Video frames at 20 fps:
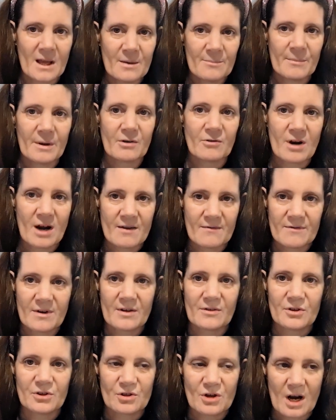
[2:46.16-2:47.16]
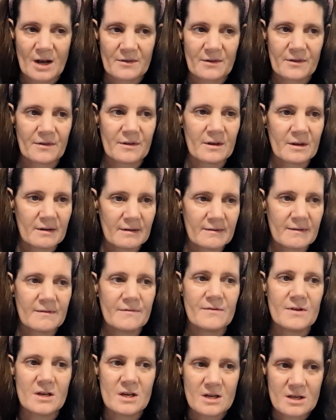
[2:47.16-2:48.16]
my grandfather tried the thing of, if
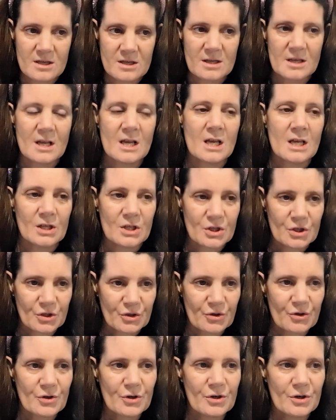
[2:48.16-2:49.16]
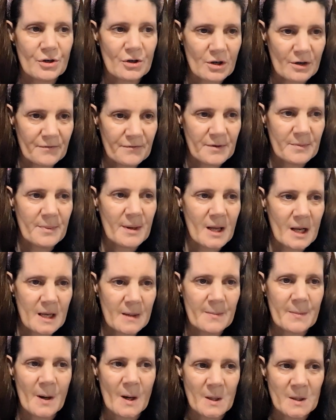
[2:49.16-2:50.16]
you screw off your belly
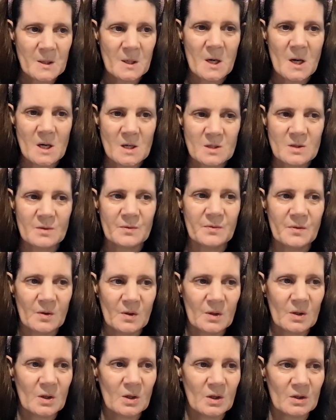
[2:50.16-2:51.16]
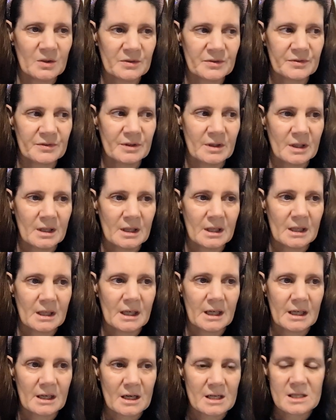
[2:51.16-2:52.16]
button, your legs will fall off.
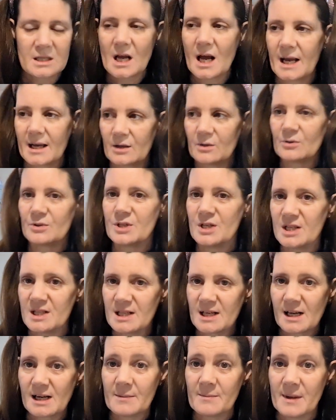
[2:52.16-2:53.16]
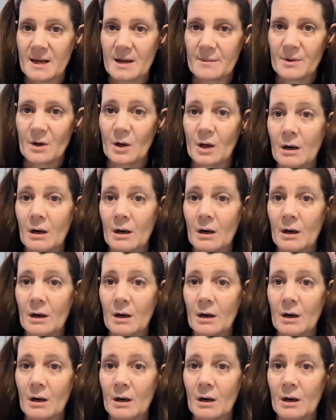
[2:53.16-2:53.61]
And I was like, autistically me, I'm